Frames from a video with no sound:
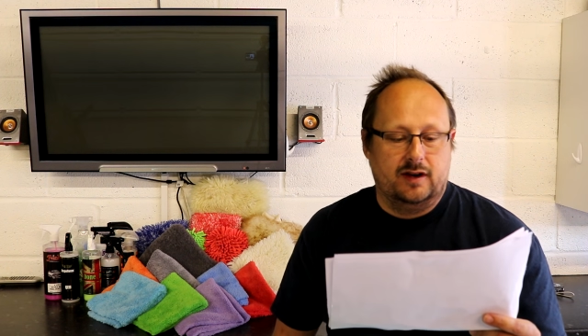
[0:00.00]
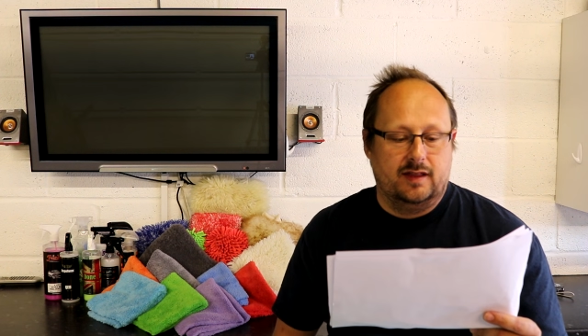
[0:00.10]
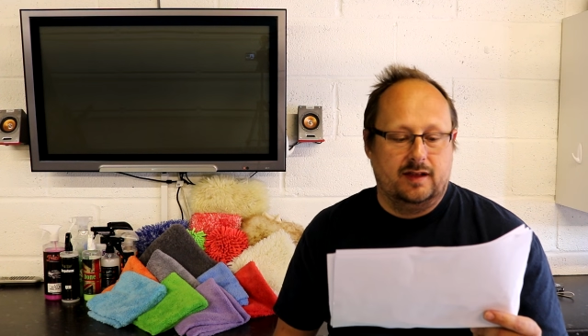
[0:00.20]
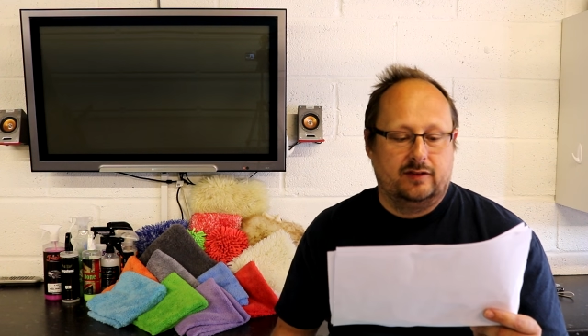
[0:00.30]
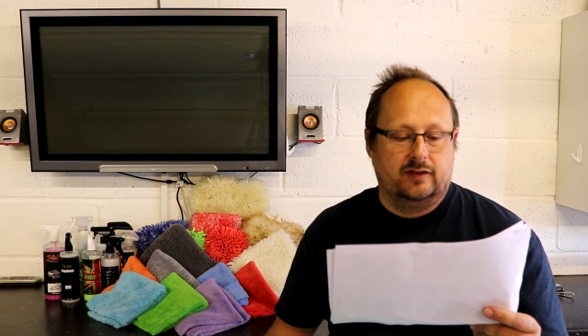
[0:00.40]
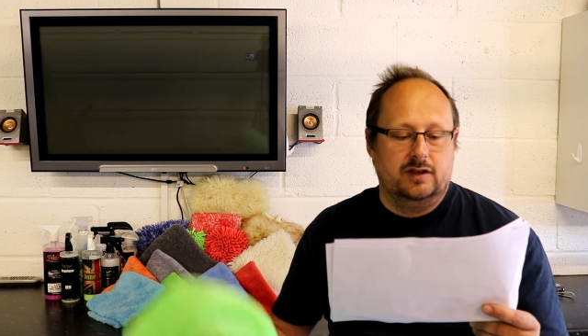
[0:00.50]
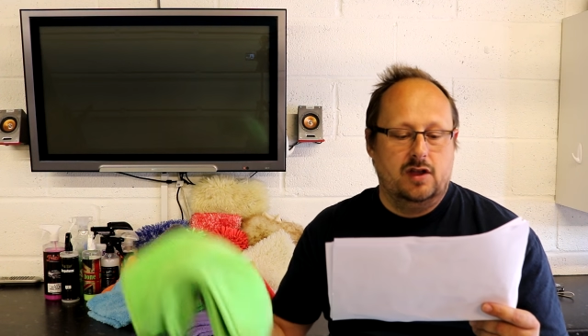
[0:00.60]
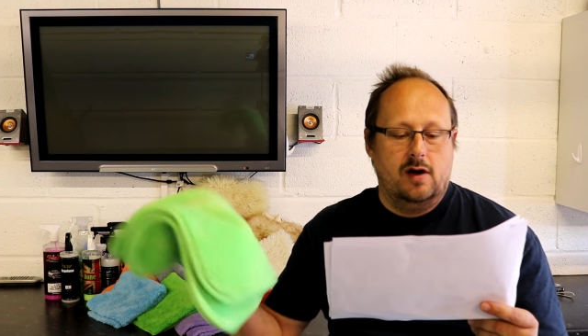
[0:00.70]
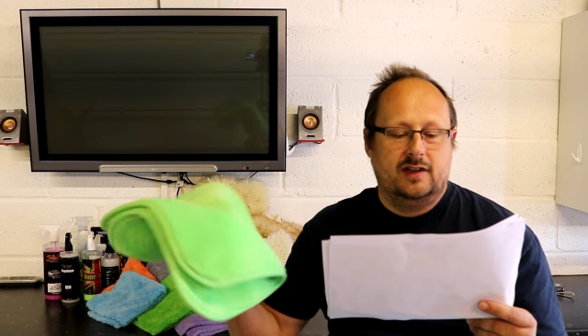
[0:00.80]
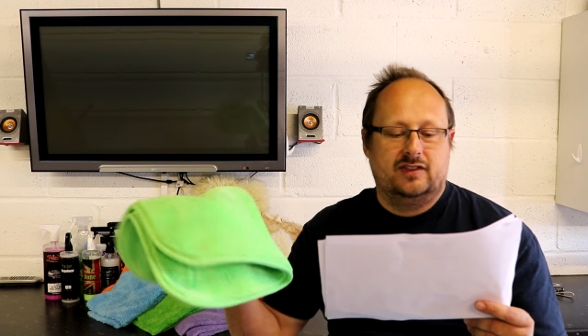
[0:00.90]
of this?
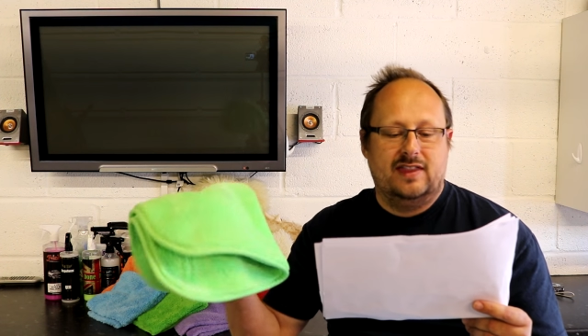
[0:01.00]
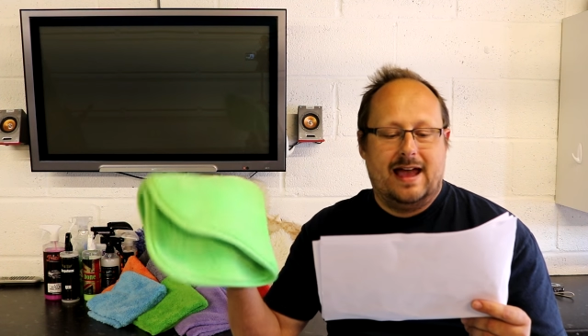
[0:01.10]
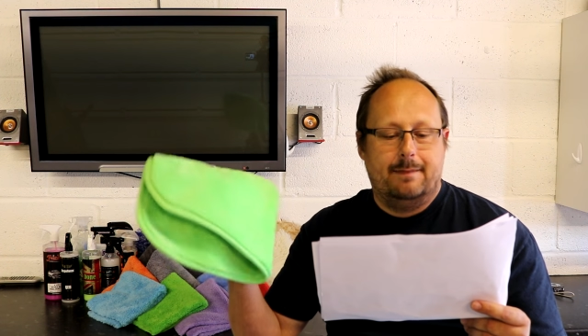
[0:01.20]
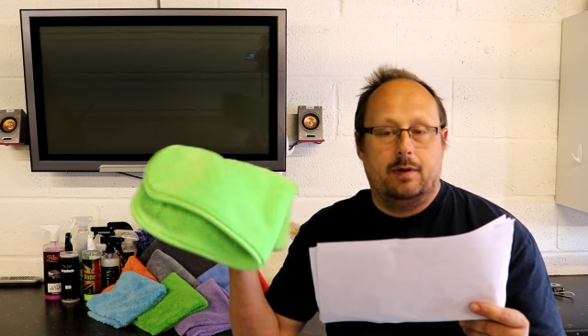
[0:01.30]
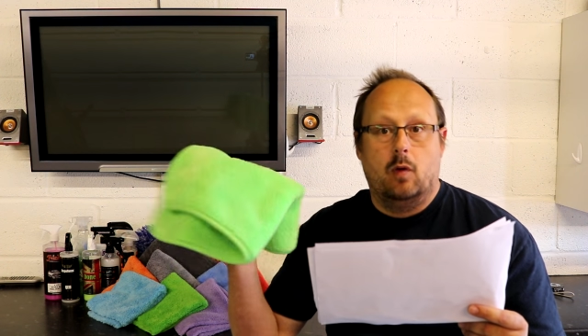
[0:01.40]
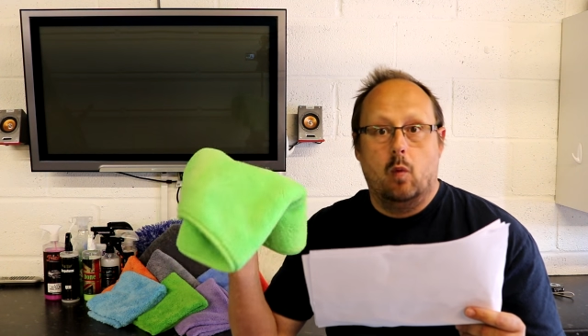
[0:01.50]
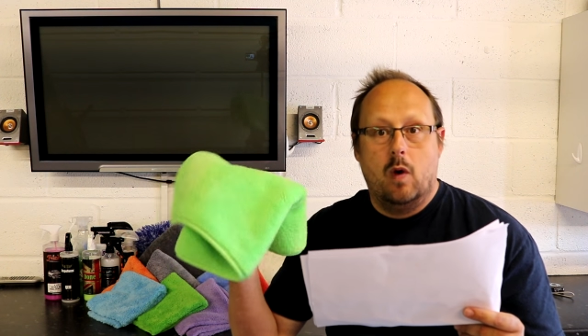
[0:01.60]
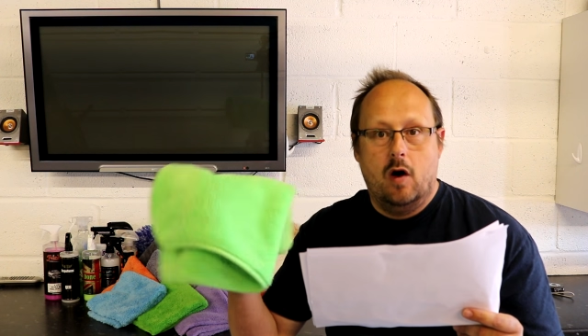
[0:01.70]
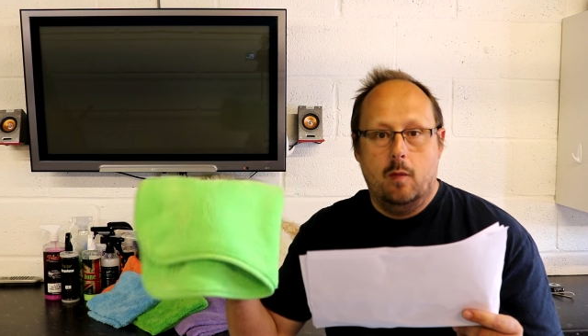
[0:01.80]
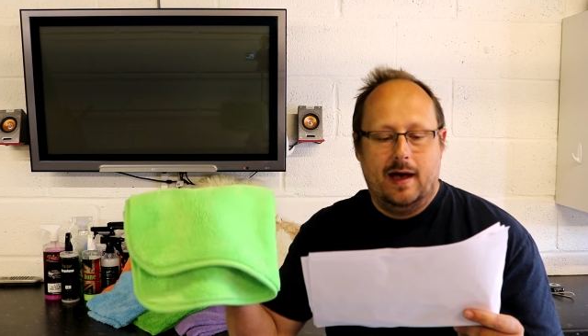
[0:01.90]
Nice nap,
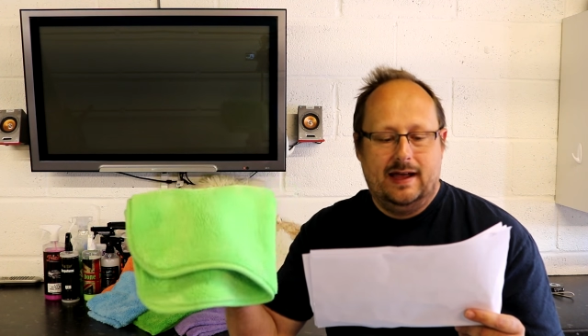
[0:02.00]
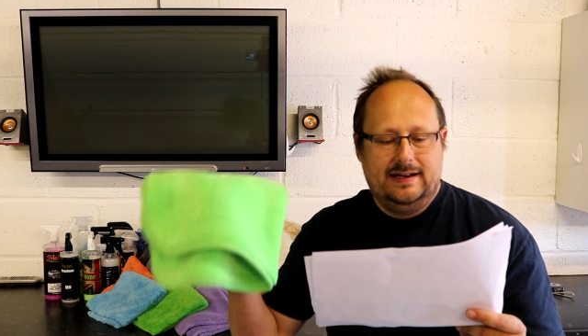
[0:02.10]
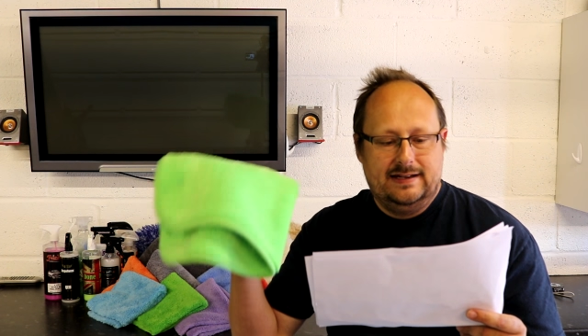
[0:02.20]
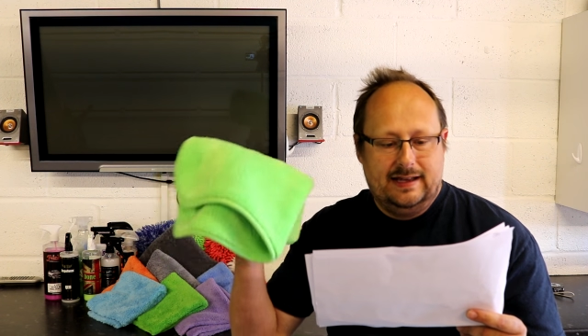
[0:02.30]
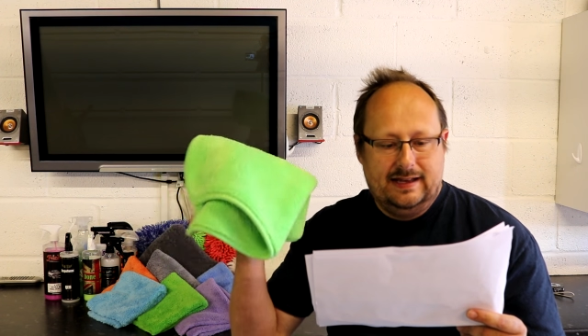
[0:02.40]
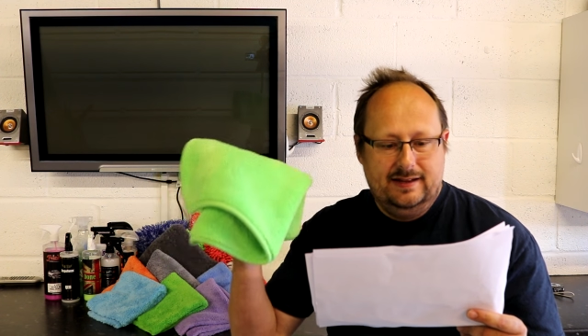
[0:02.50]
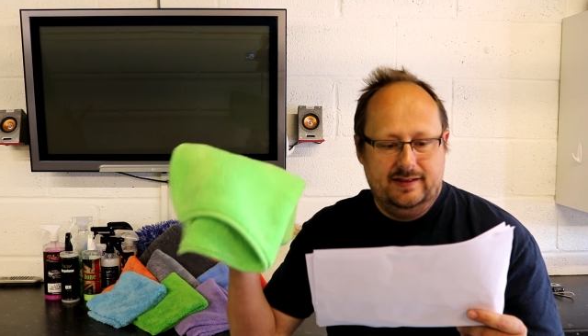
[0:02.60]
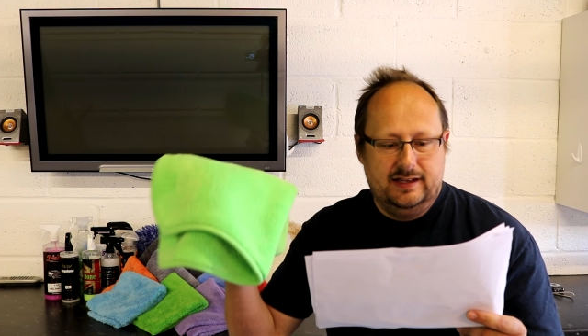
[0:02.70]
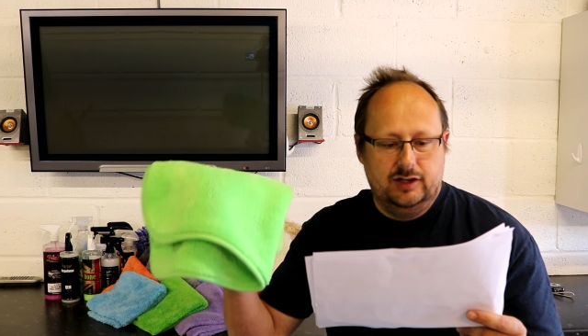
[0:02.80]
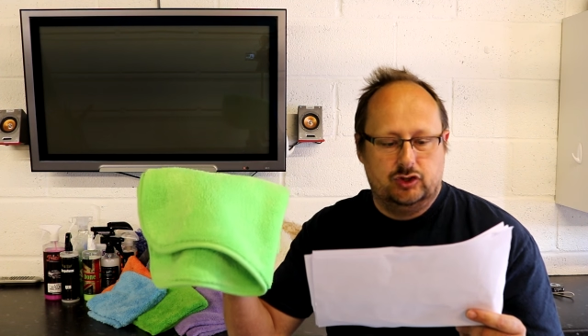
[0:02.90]
well made,
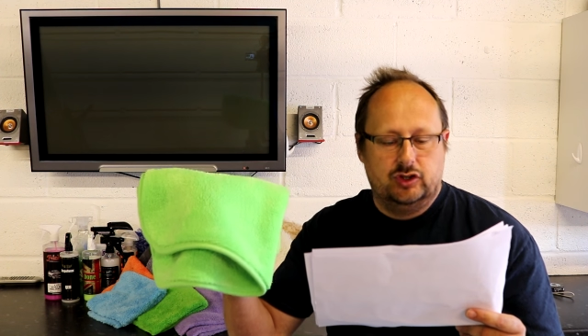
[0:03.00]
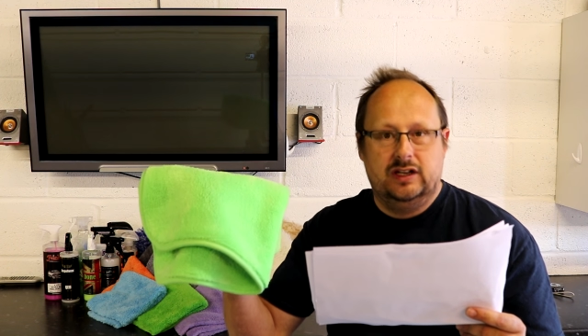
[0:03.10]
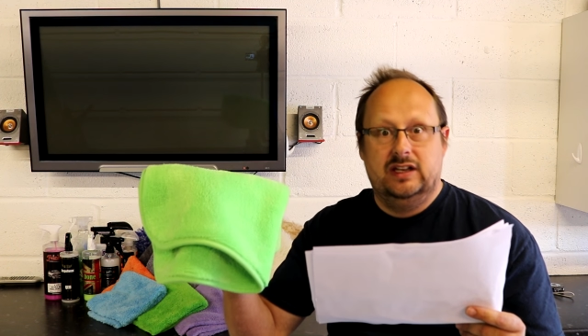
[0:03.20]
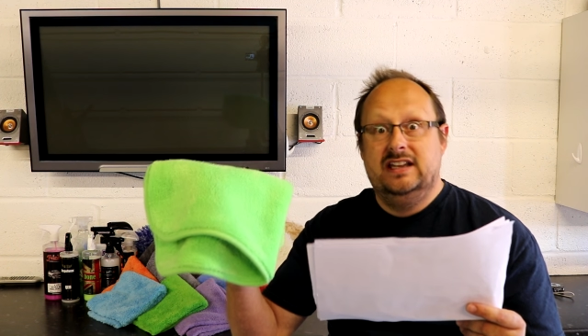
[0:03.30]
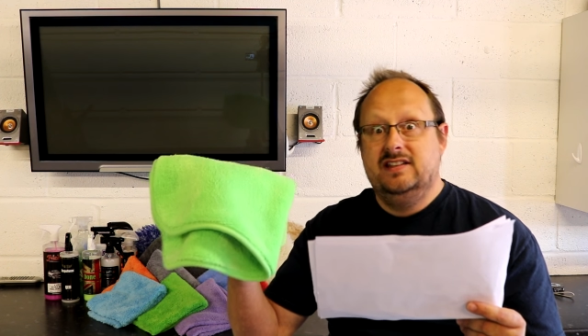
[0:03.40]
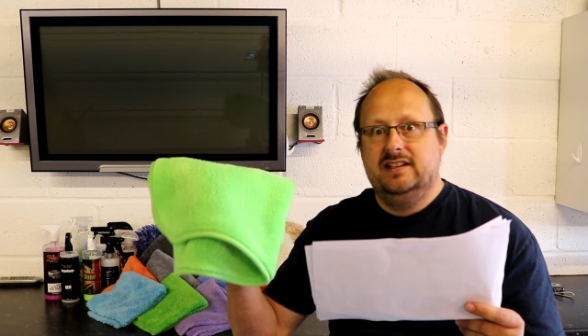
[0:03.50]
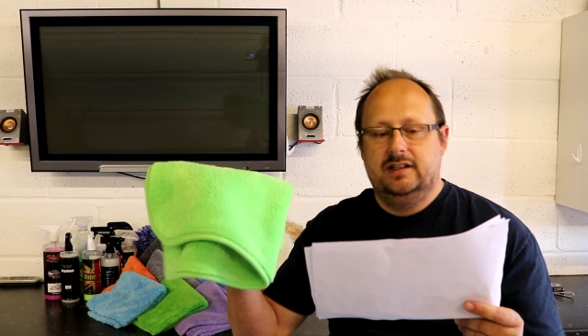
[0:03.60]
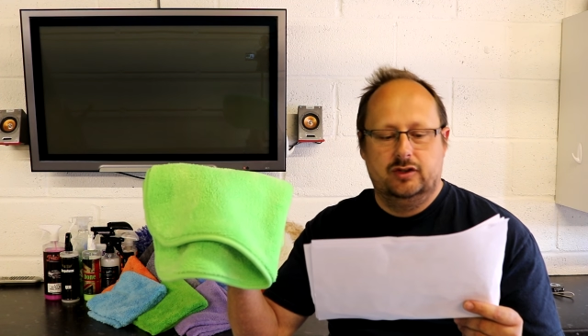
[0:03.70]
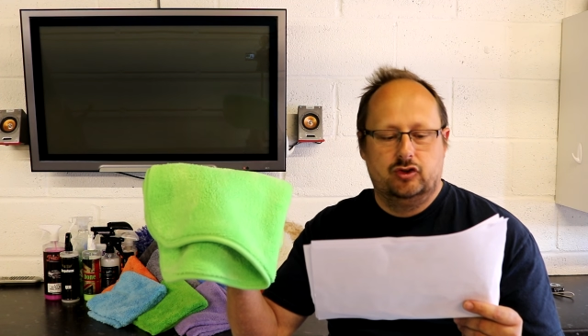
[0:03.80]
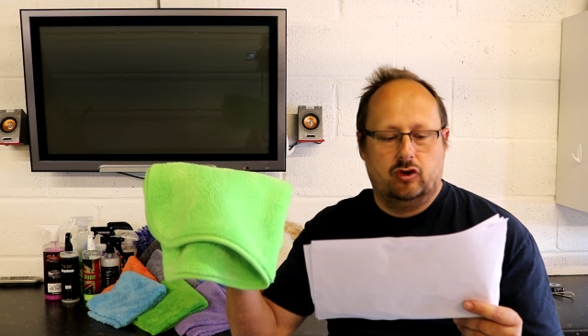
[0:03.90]
easy, easy to
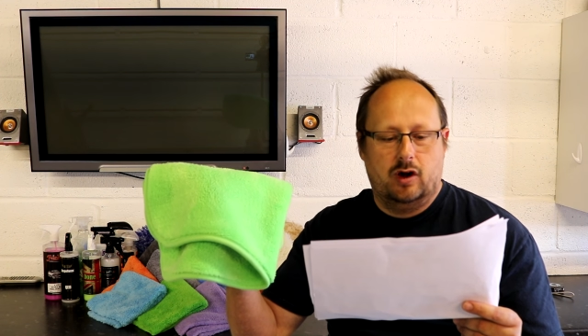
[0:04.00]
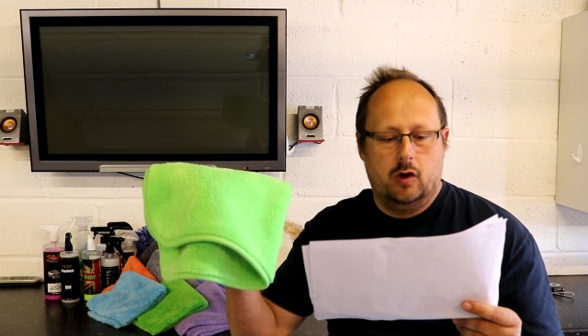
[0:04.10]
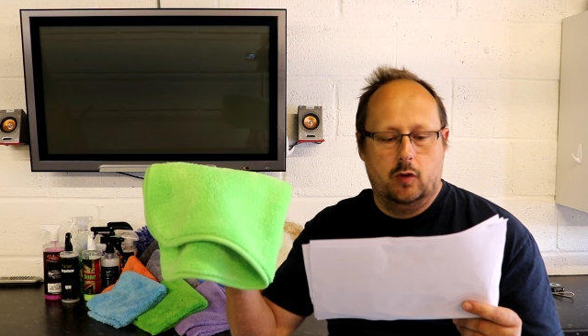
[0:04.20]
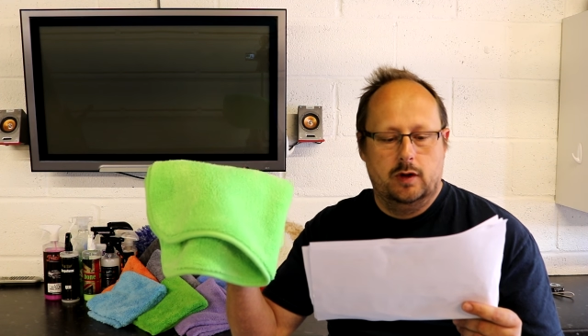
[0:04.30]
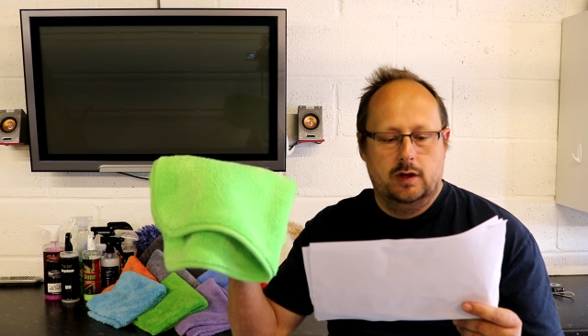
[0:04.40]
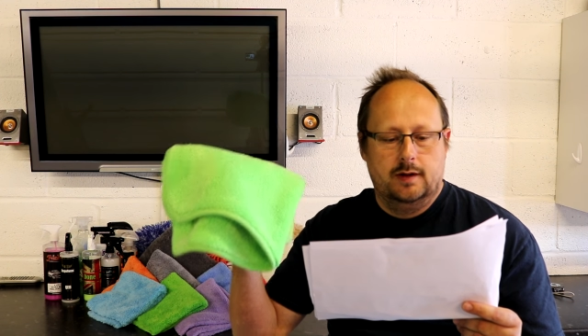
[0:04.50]
control,